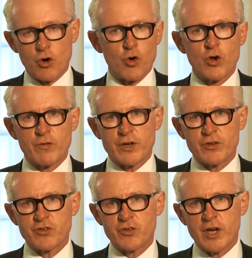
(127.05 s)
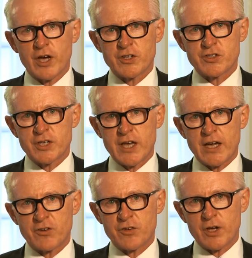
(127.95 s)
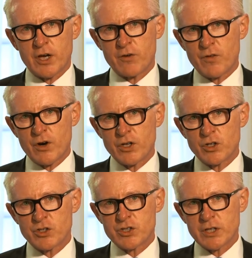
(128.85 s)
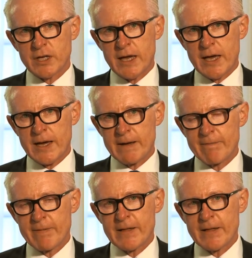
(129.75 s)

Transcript: all of us to get very good care.